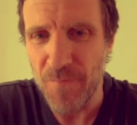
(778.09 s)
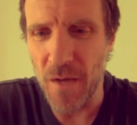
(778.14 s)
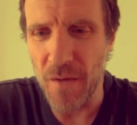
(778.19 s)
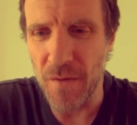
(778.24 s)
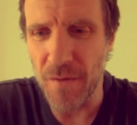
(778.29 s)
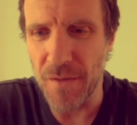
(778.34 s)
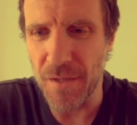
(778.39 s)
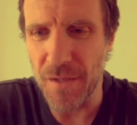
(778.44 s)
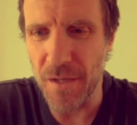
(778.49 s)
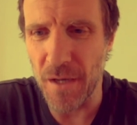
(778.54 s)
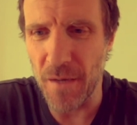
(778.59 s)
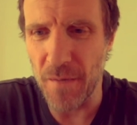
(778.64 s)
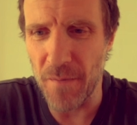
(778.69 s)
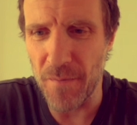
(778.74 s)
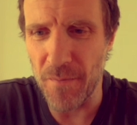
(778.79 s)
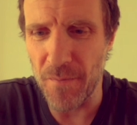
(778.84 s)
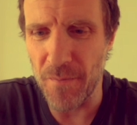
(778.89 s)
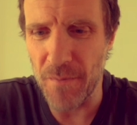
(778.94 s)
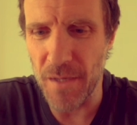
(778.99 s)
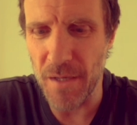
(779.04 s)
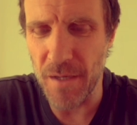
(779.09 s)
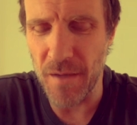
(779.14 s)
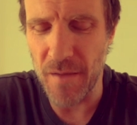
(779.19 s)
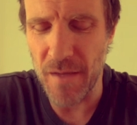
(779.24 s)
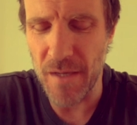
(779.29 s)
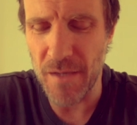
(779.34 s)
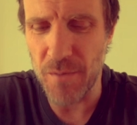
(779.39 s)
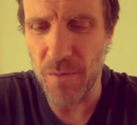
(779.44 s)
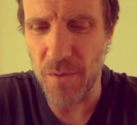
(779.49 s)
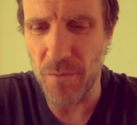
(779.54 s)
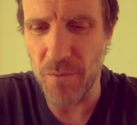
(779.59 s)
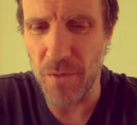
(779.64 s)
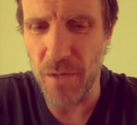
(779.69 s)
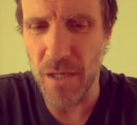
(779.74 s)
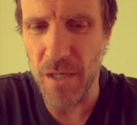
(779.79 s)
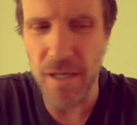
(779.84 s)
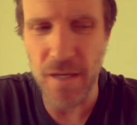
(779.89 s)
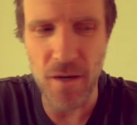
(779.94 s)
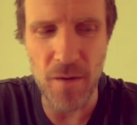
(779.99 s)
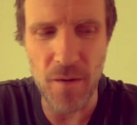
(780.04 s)
And you know, that's what
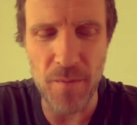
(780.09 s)
really got me